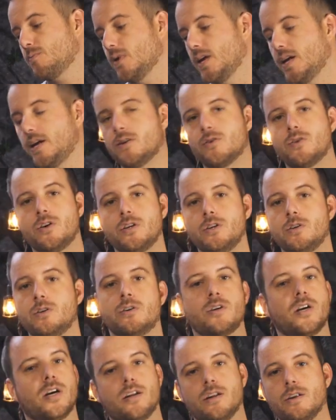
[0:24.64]
later on
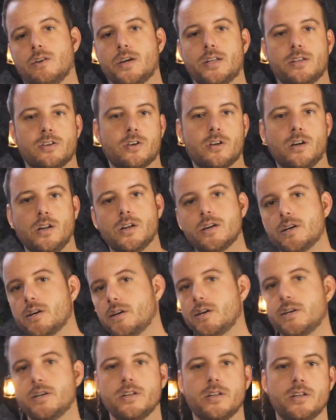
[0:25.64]
you're gonna look at the
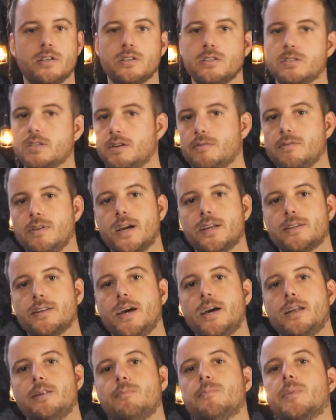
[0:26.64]
color and stuff like
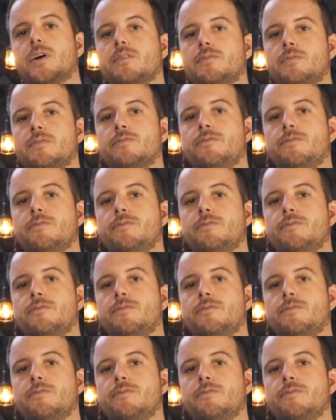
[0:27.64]
that, but